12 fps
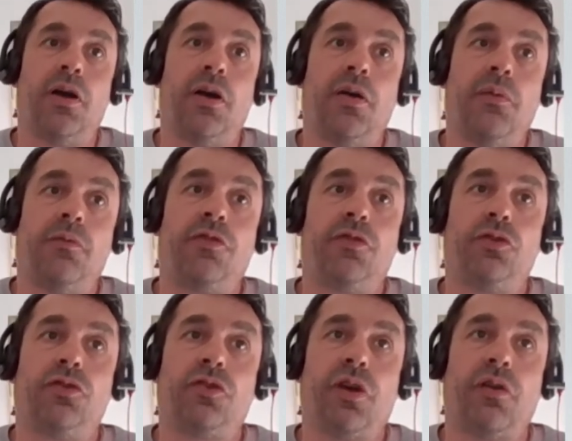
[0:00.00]
fuel
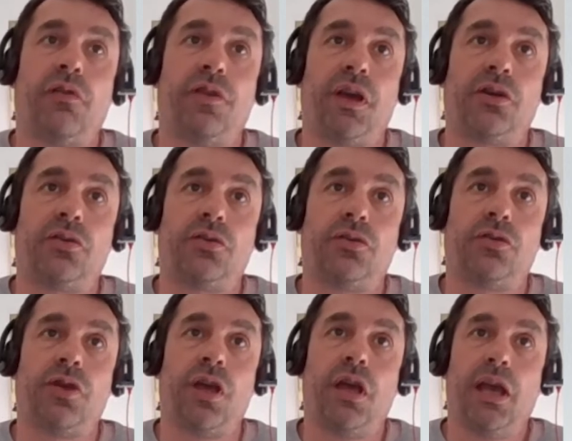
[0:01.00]
cell vehicles
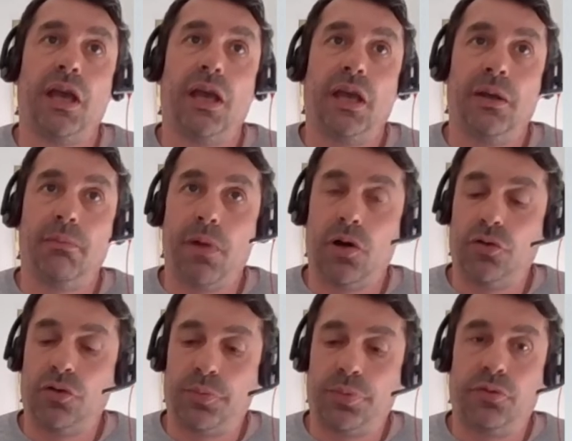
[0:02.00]
in multiple
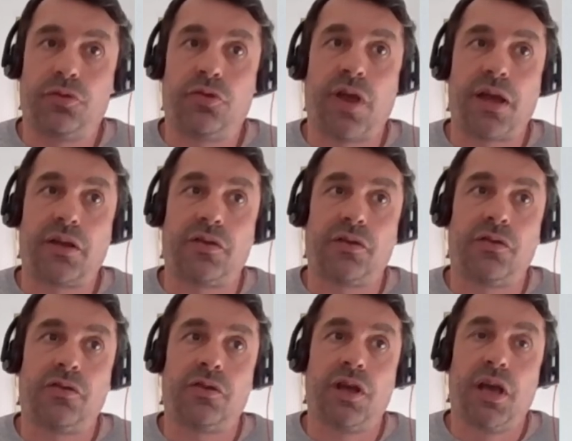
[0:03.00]
sectors,
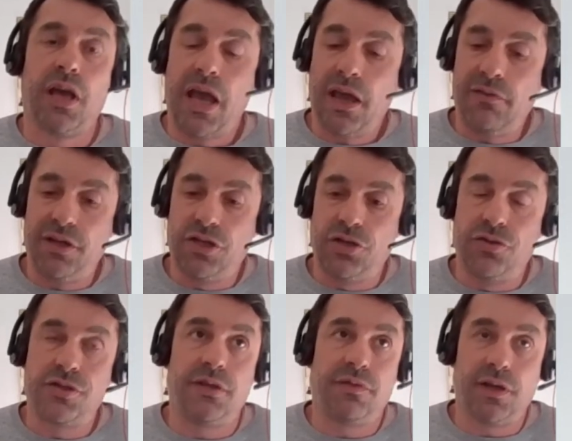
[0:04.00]
heavy duty
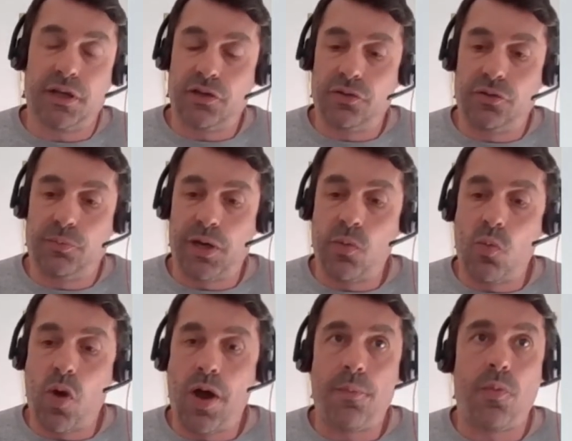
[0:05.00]
vehicles being one
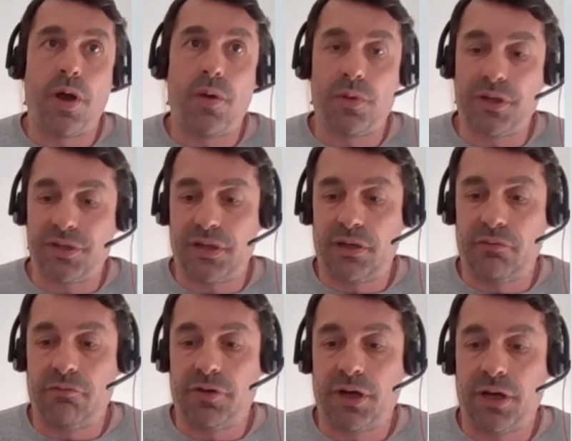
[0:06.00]
where we see
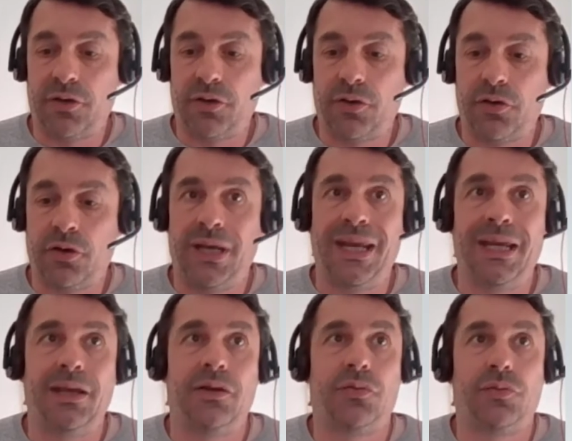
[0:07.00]
real need
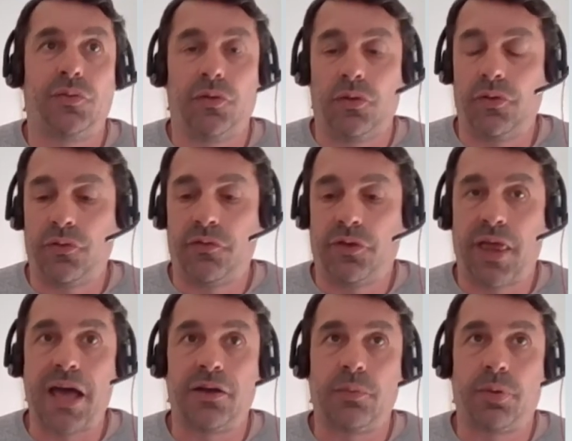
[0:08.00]
for that
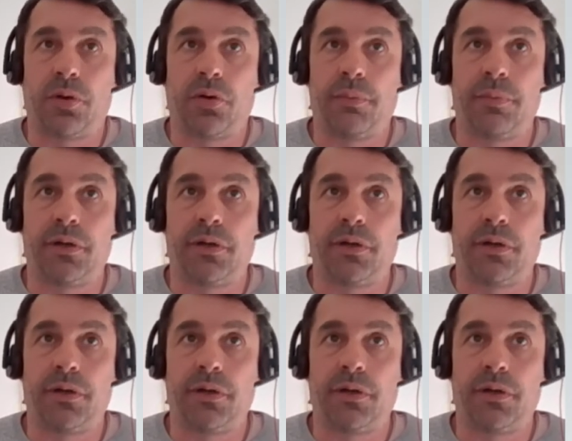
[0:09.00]
deployment.